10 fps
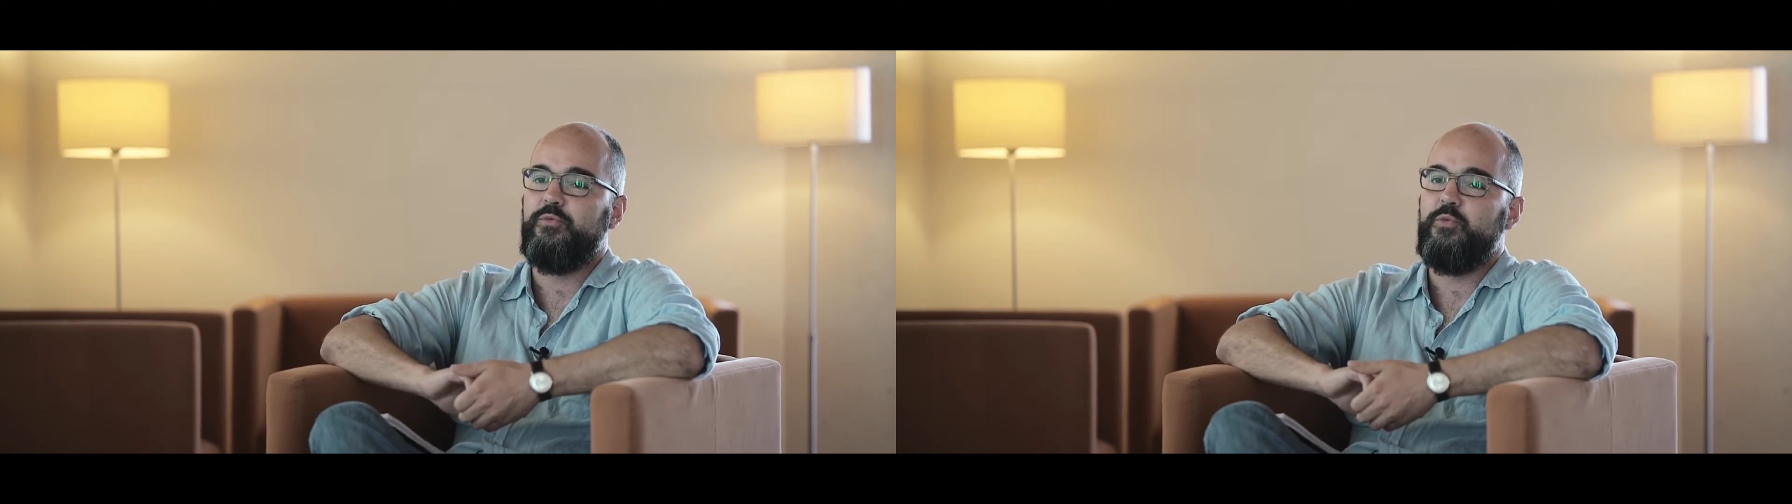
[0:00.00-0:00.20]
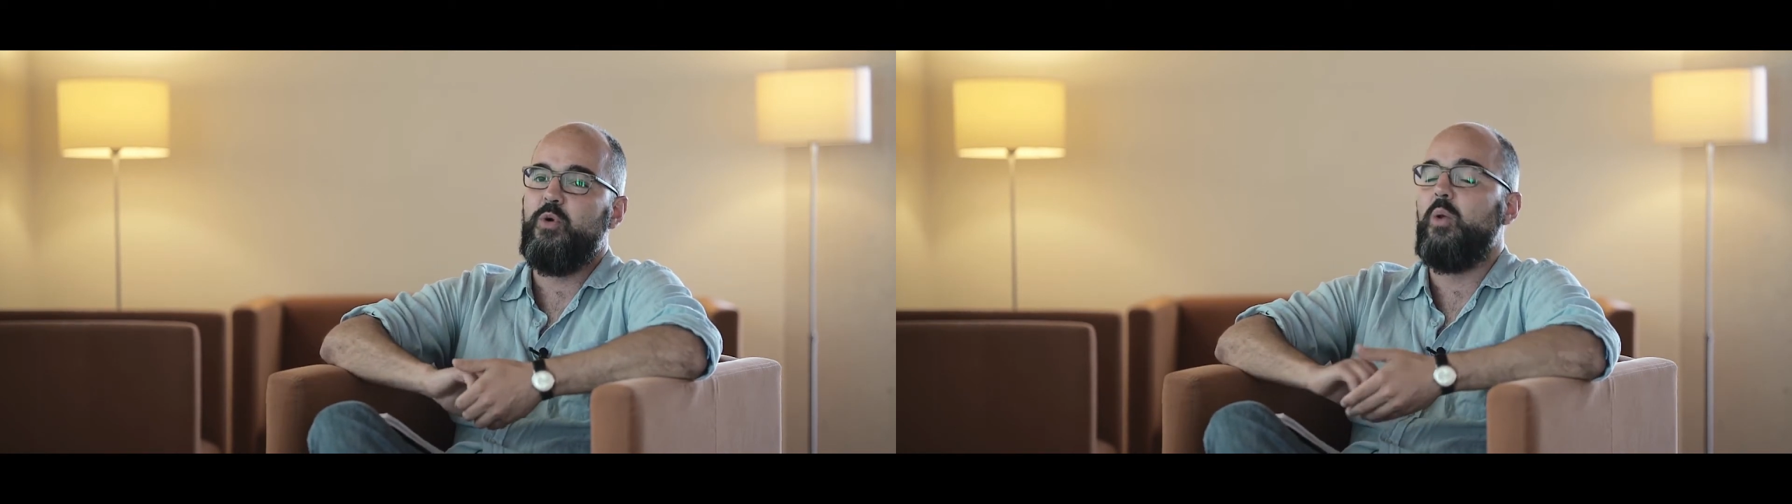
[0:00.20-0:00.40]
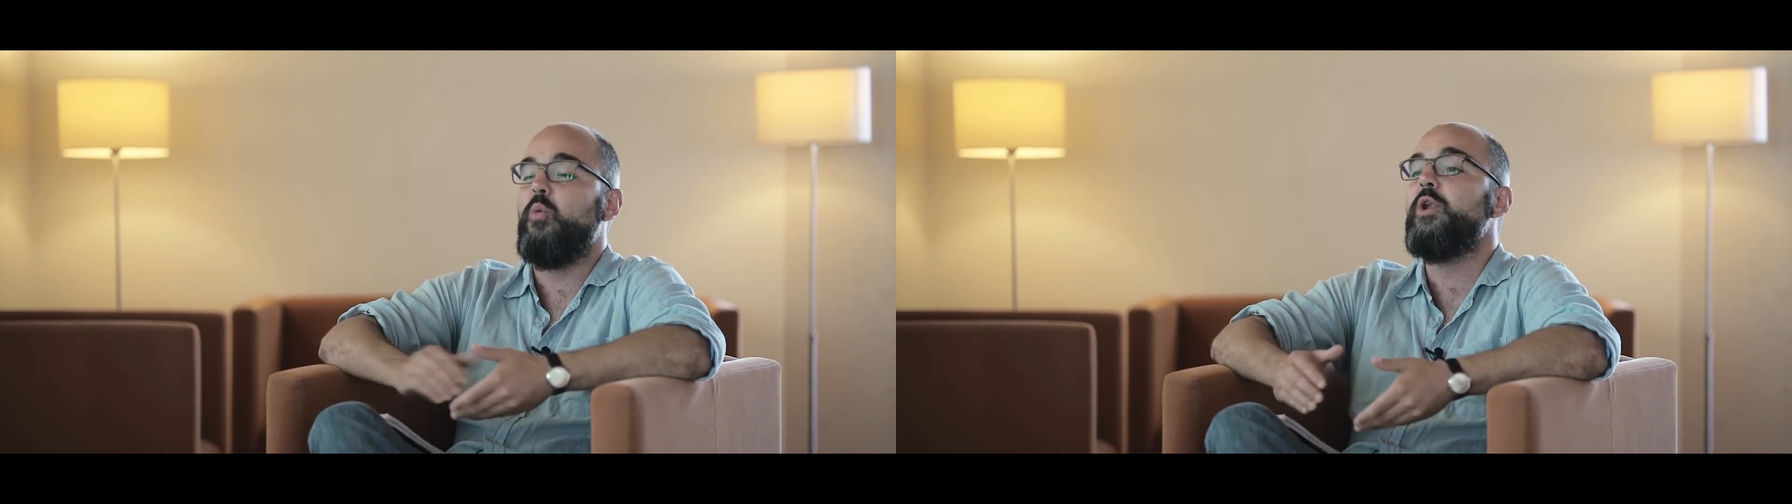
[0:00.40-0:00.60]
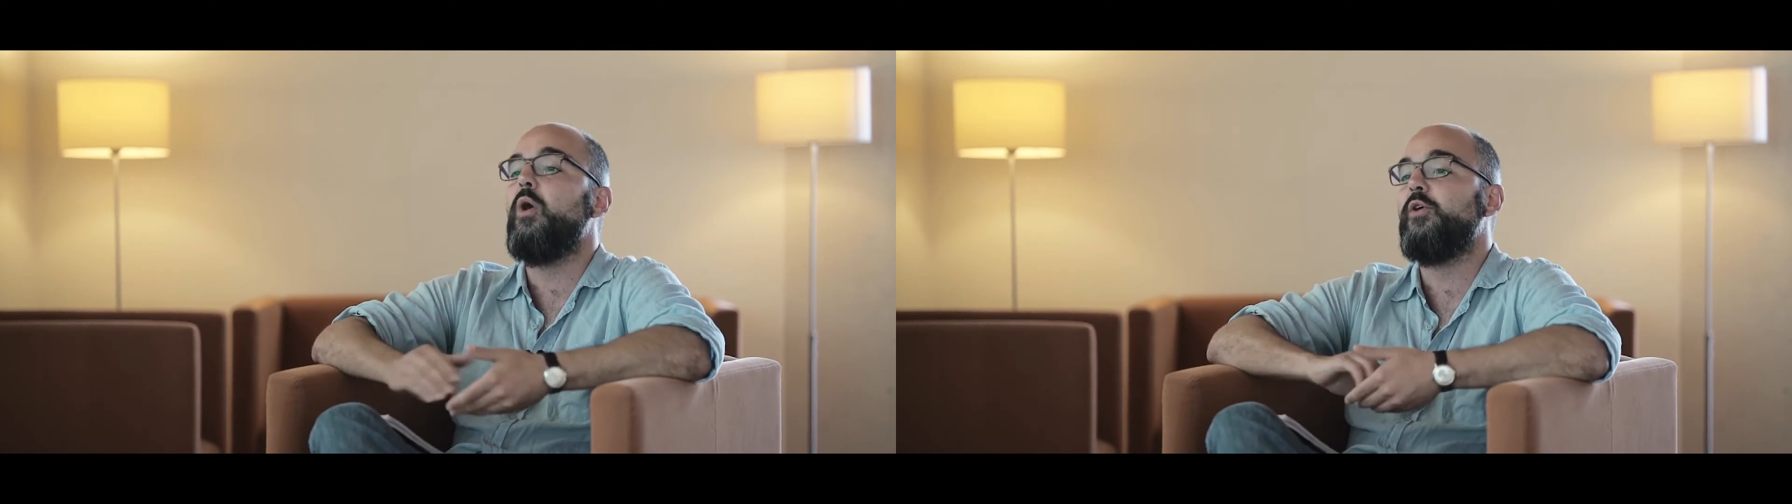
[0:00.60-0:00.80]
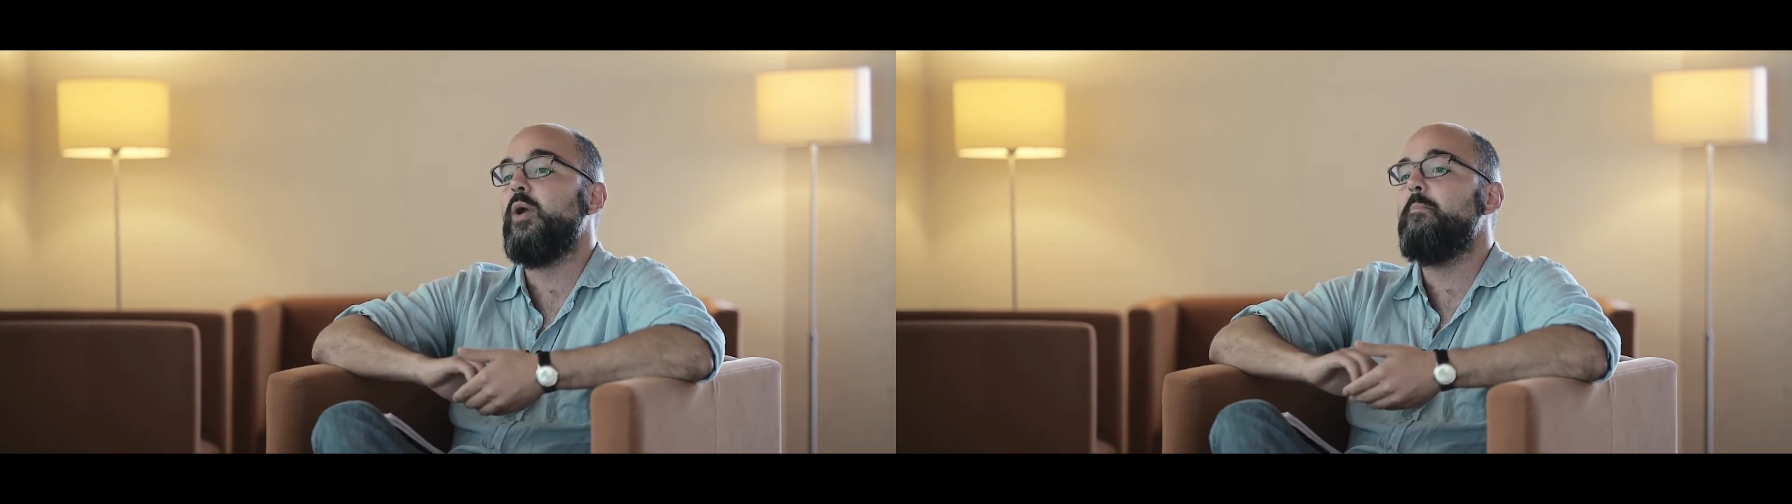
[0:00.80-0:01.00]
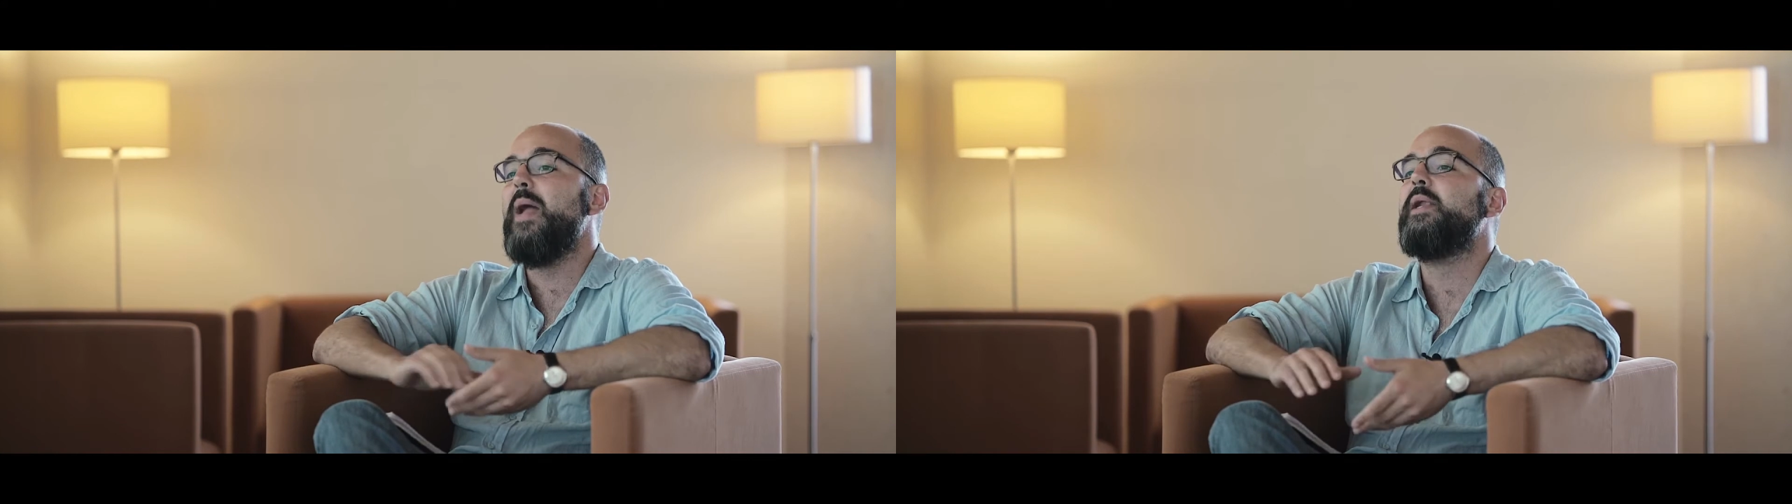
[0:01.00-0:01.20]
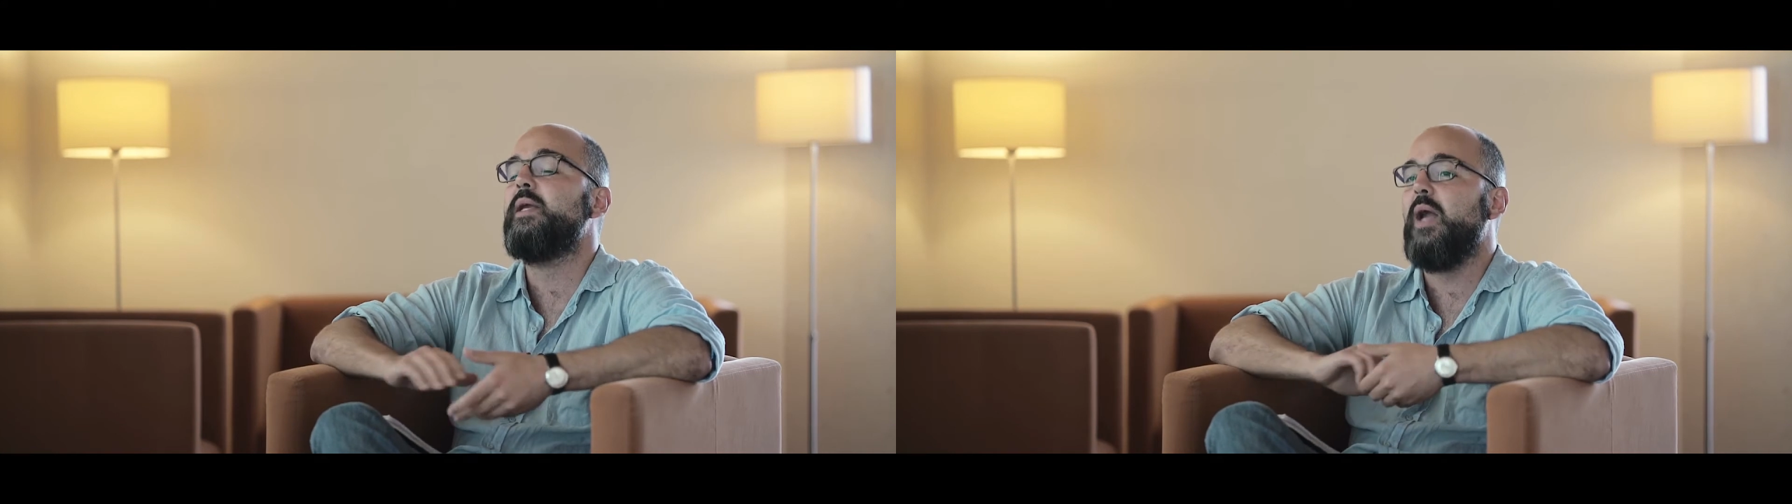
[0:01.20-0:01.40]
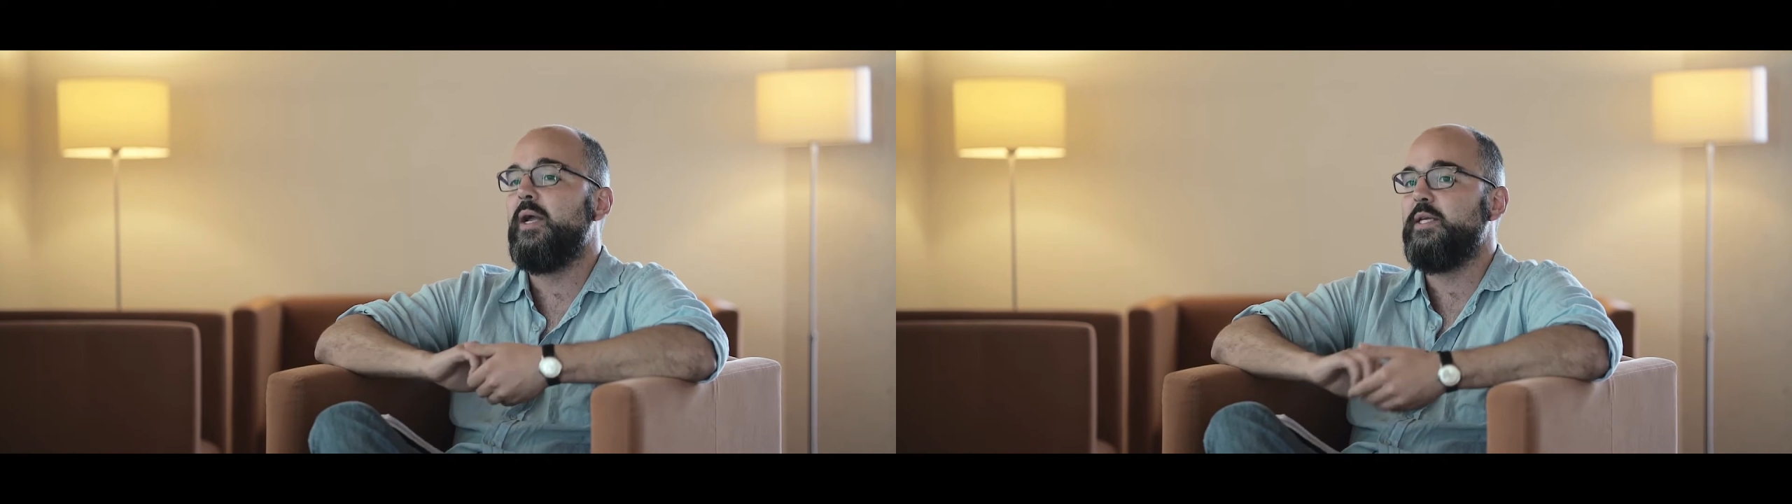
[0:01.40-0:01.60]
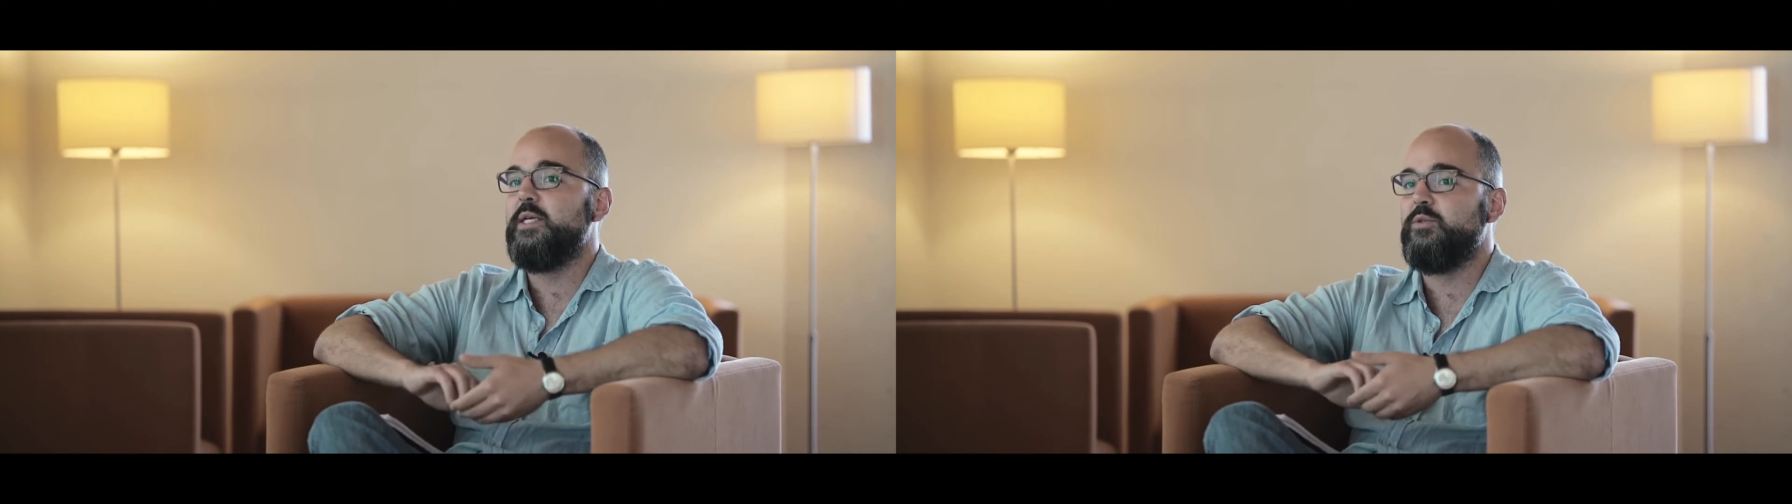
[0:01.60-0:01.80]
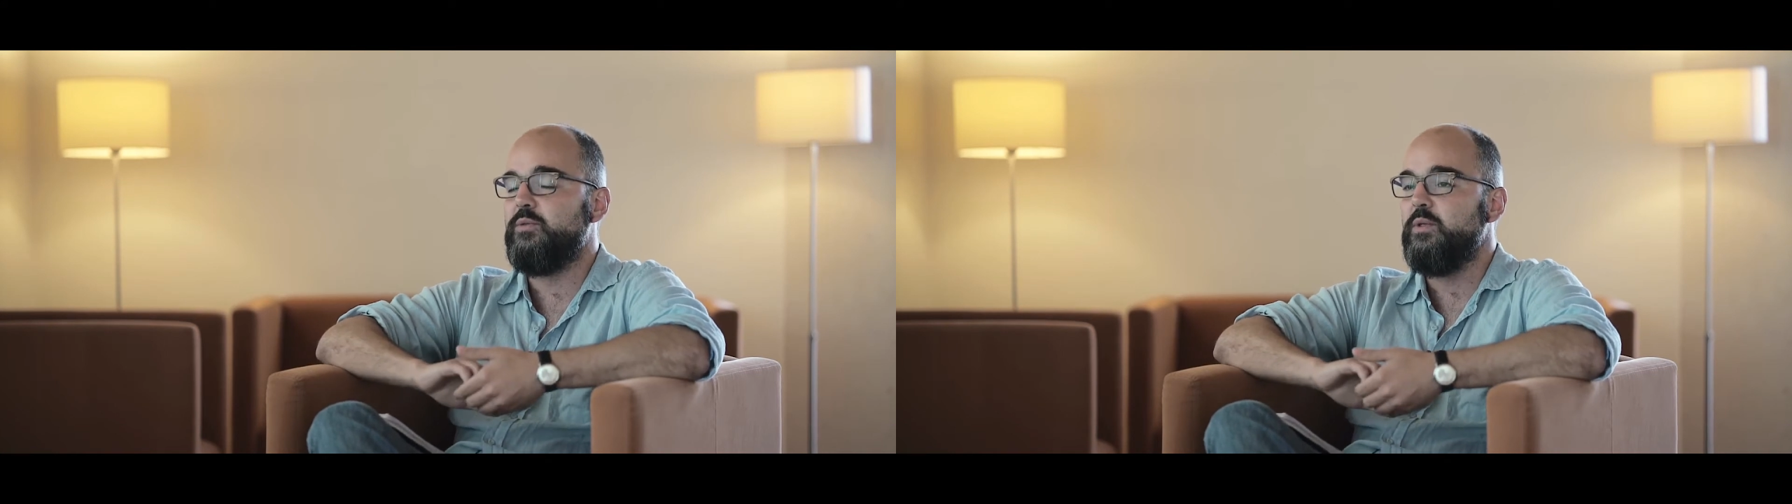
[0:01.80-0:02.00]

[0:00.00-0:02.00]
well, we know there are many ideas